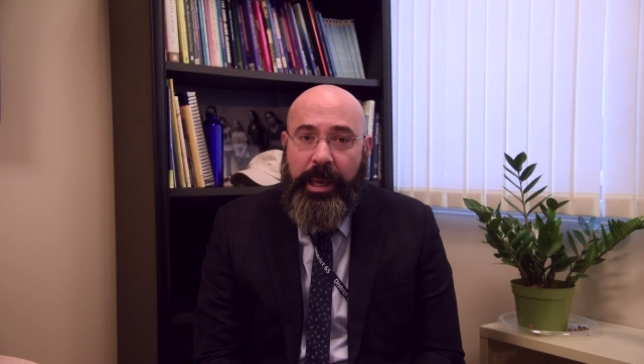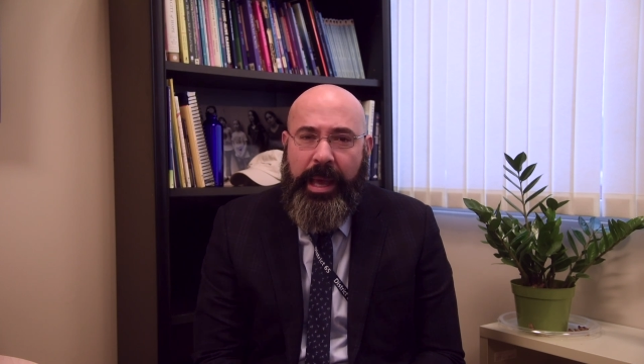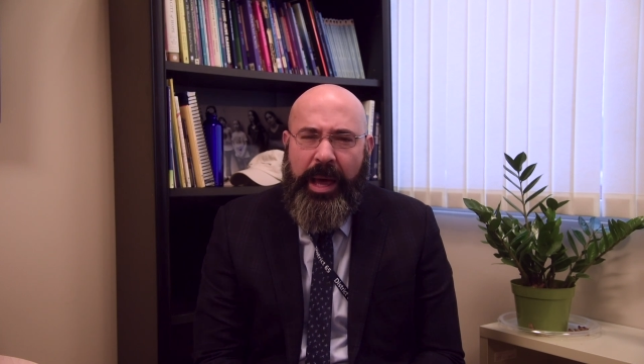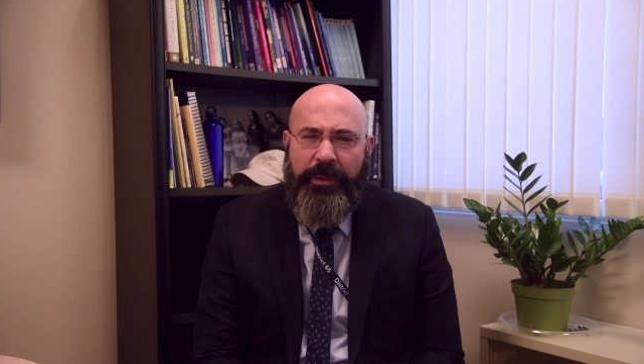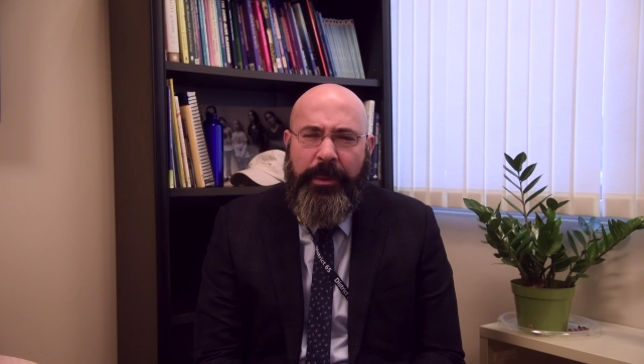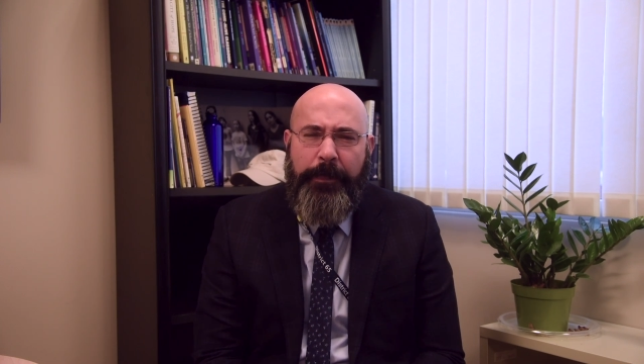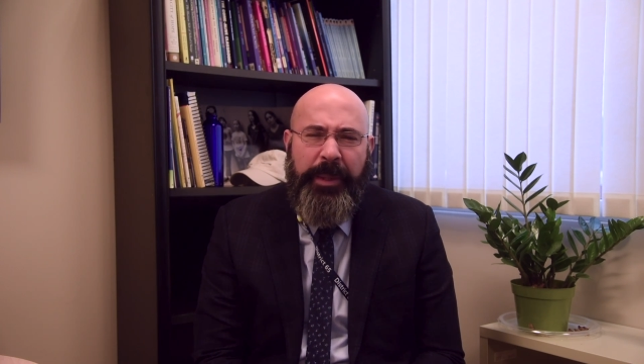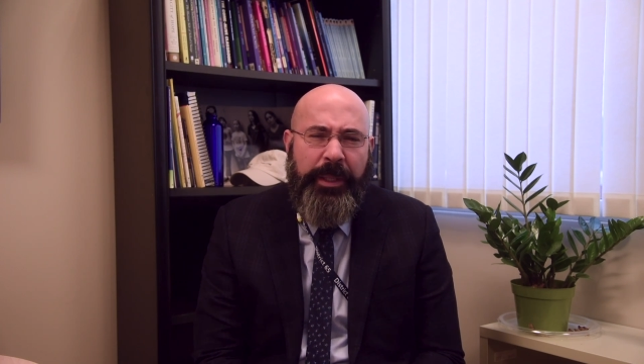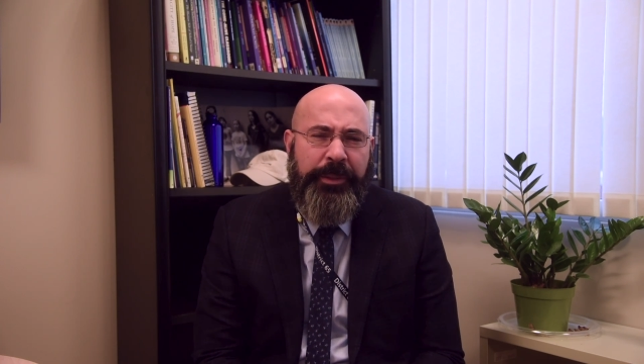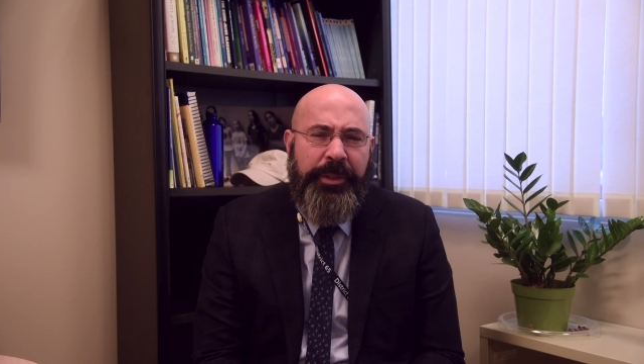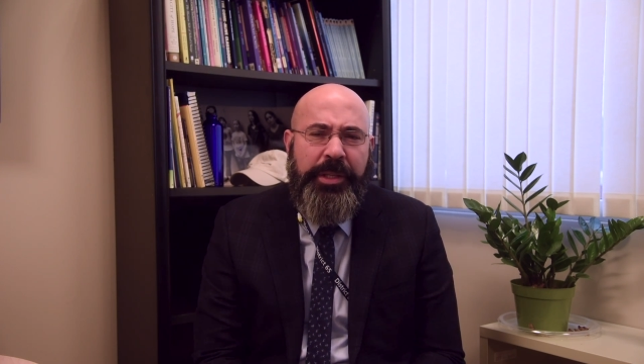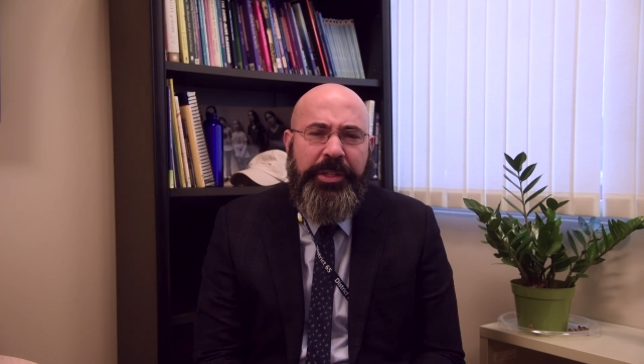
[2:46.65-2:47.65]
how they
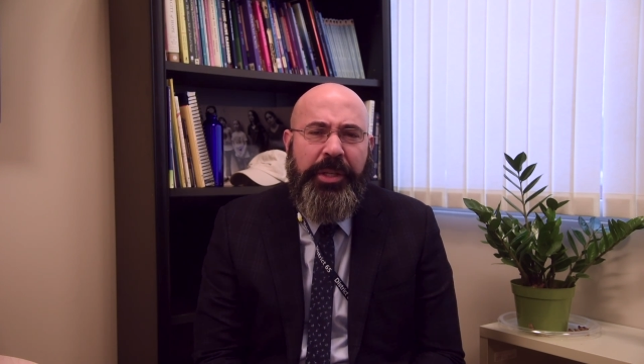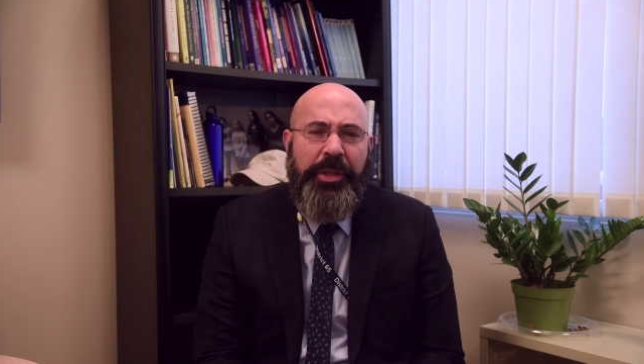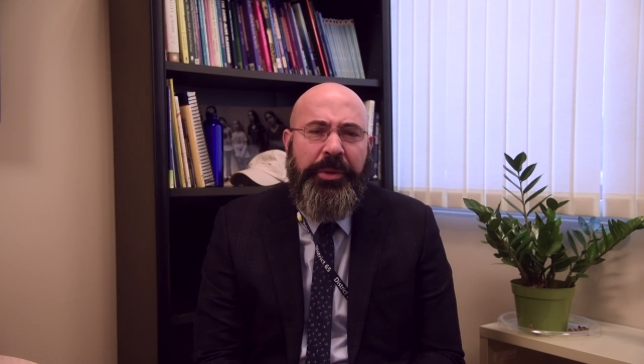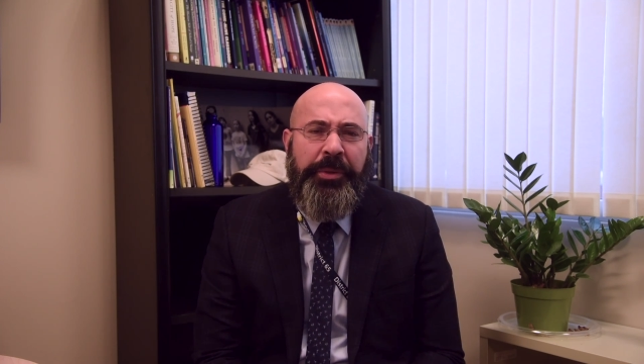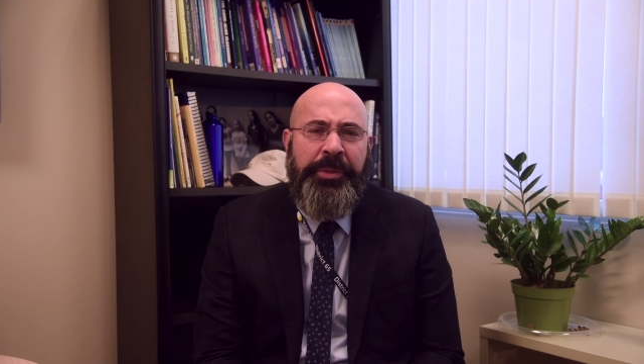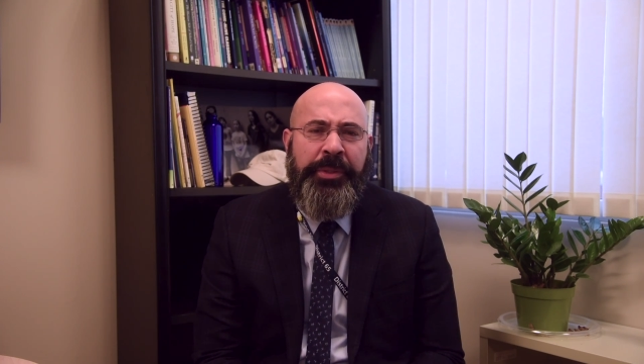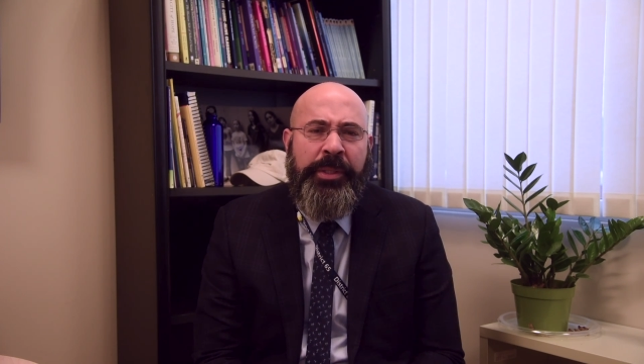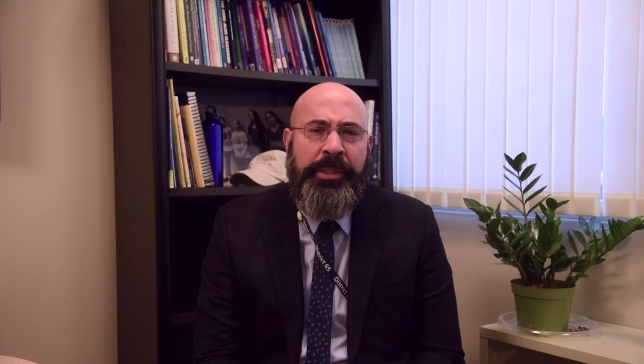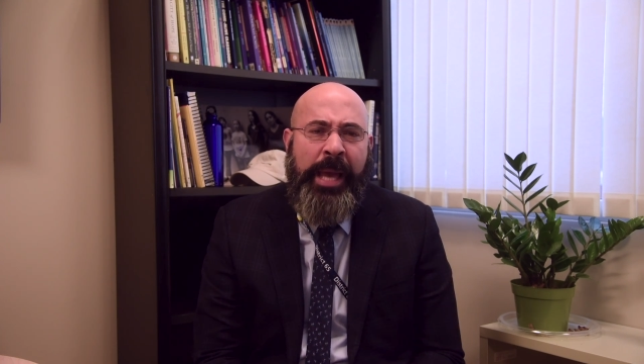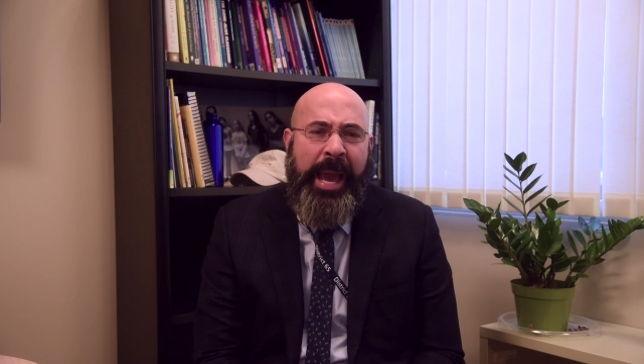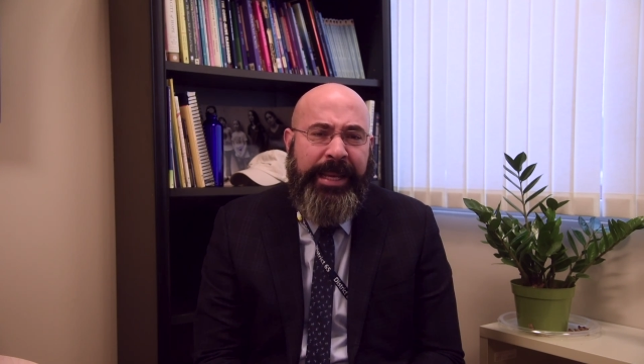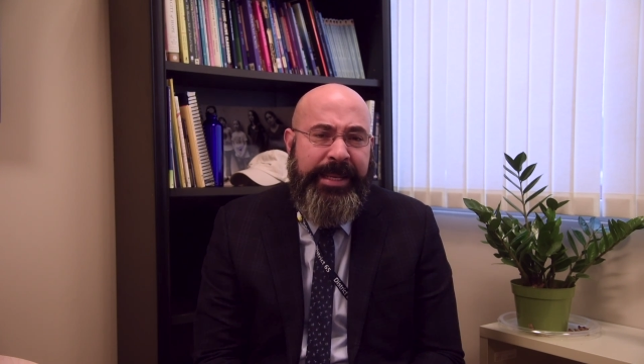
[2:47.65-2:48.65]
build on each
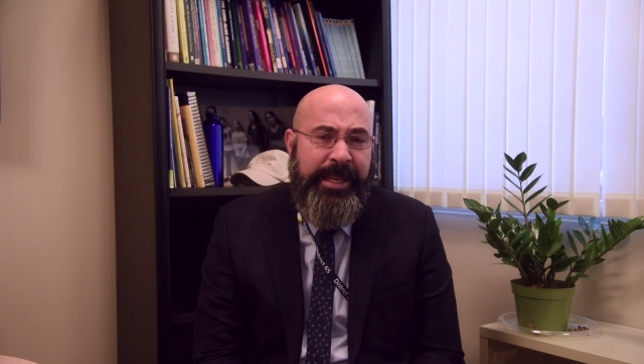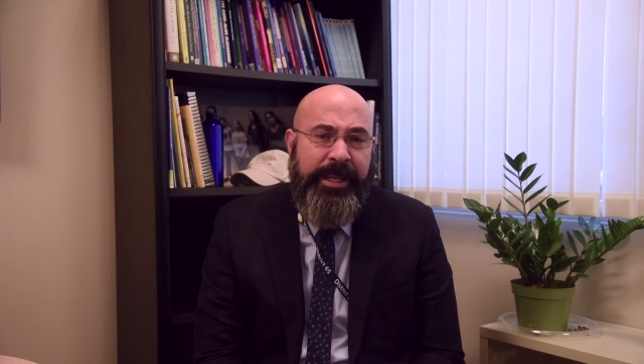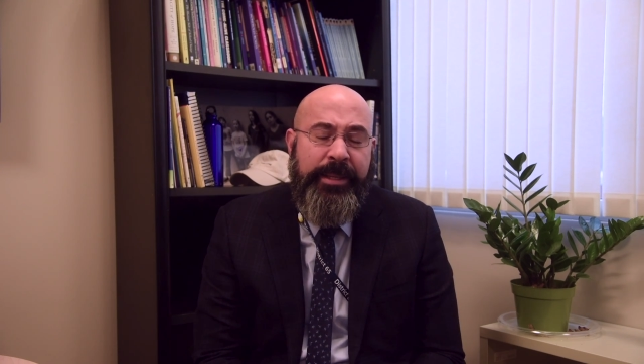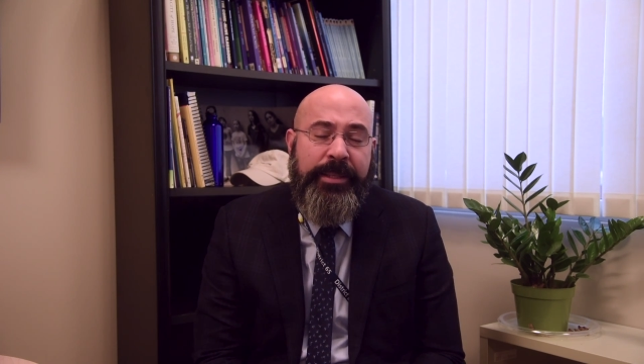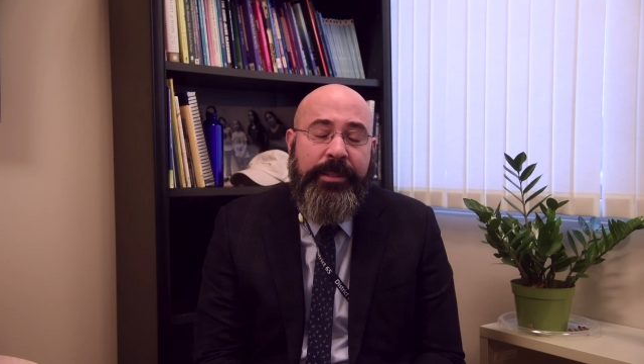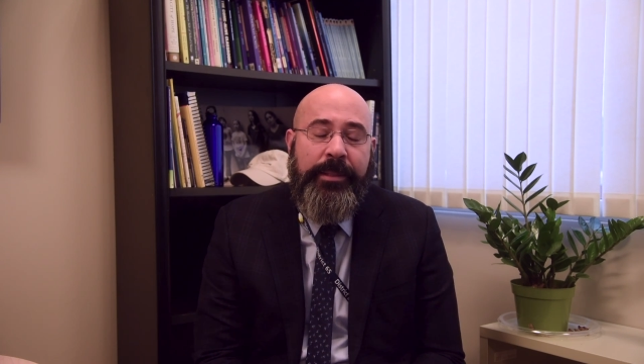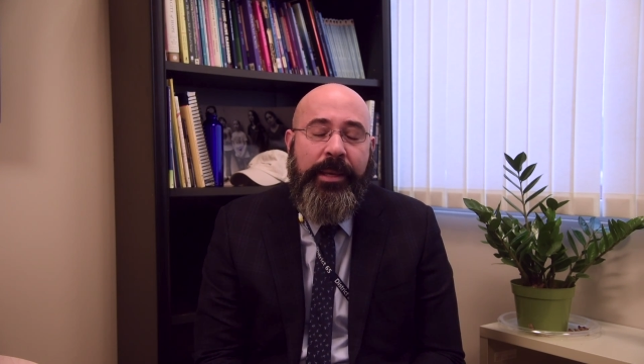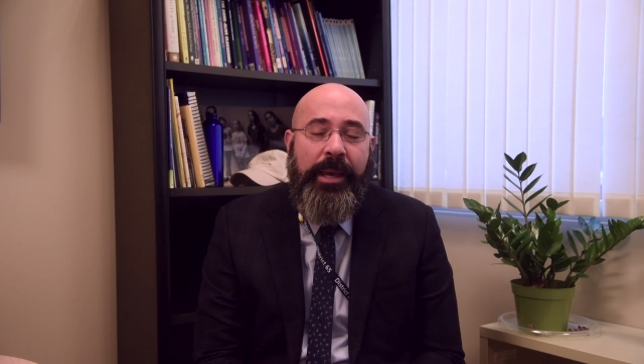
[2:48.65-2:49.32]
other's ideas,